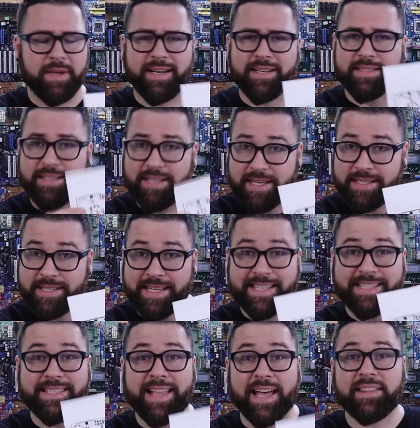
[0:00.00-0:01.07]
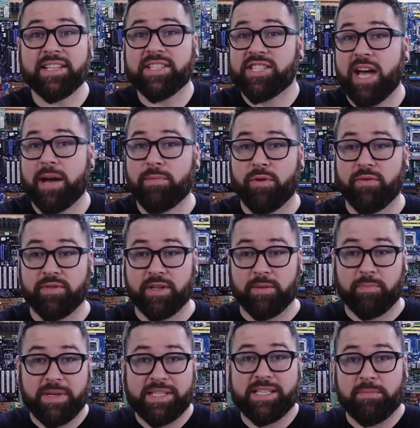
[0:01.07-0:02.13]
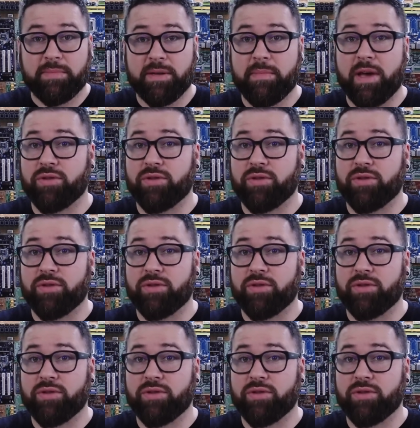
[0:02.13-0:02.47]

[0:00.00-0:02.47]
because this is not the job of the PCB